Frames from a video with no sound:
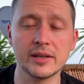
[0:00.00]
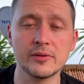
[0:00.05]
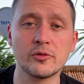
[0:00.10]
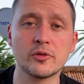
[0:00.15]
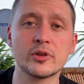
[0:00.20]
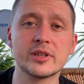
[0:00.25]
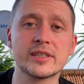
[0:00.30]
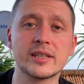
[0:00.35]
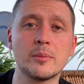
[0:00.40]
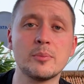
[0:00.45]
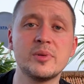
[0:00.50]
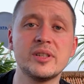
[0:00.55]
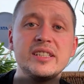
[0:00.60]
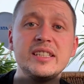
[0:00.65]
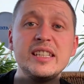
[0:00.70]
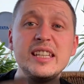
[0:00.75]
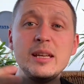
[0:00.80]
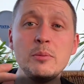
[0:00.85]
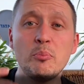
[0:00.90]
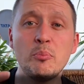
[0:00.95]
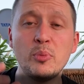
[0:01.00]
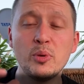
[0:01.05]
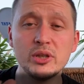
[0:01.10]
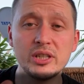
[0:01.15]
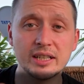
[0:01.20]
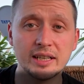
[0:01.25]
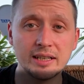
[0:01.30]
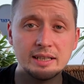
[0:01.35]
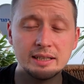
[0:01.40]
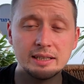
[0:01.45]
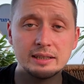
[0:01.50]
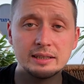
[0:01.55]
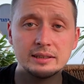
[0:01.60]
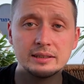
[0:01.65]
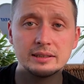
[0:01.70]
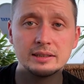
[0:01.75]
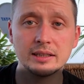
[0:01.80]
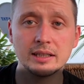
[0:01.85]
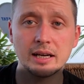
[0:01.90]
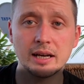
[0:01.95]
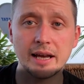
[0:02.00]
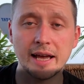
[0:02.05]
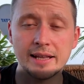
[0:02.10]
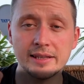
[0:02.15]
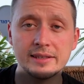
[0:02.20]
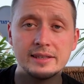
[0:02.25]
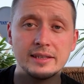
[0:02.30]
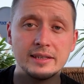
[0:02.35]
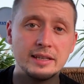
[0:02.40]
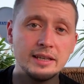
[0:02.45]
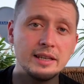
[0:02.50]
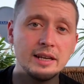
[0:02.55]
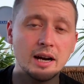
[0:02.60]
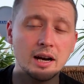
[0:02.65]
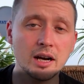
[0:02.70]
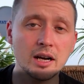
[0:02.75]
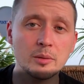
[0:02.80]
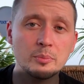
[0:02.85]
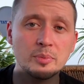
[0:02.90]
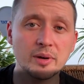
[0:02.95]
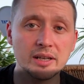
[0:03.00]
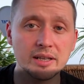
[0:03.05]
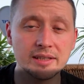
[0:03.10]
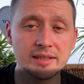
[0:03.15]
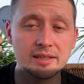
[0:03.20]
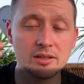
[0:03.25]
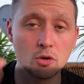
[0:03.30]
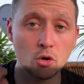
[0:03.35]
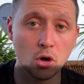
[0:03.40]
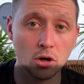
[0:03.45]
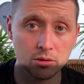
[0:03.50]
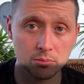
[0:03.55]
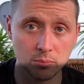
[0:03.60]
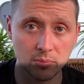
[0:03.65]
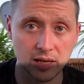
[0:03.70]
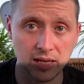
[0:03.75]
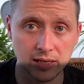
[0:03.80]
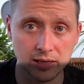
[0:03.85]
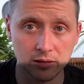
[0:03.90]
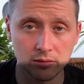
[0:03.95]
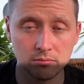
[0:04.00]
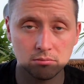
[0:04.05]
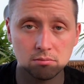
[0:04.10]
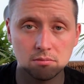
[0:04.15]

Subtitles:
For example, die Butter ends in er, but it's not male.